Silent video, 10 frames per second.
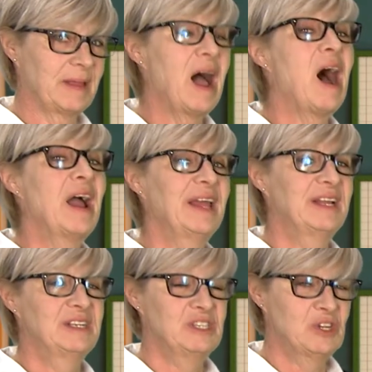I
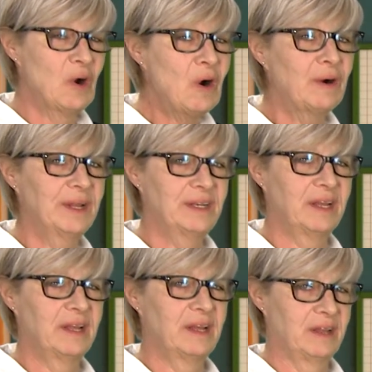
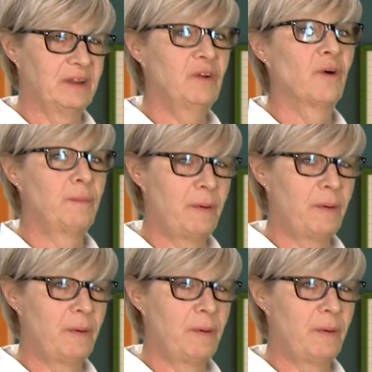enjoyed your